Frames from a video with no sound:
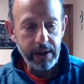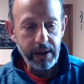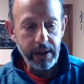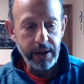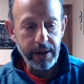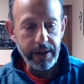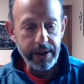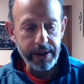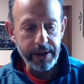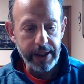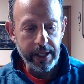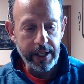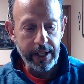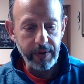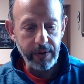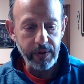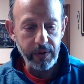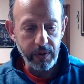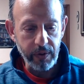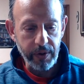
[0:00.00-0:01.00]
this
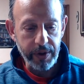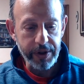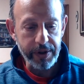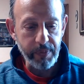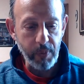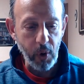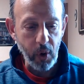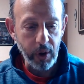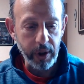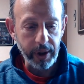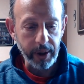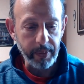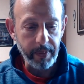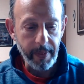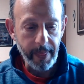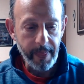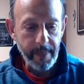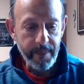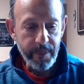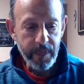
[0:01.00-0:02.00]
afternoon or this morning.
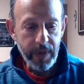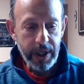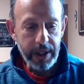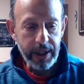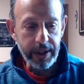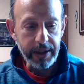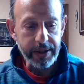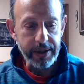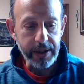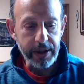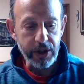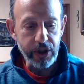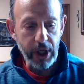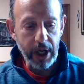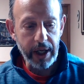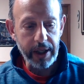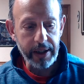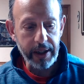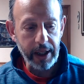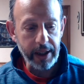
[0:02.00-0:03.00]
It's in
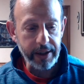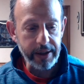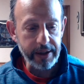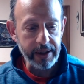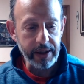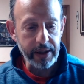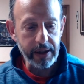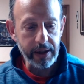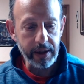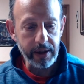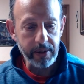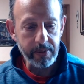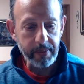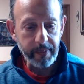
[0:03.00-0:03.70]
John 19.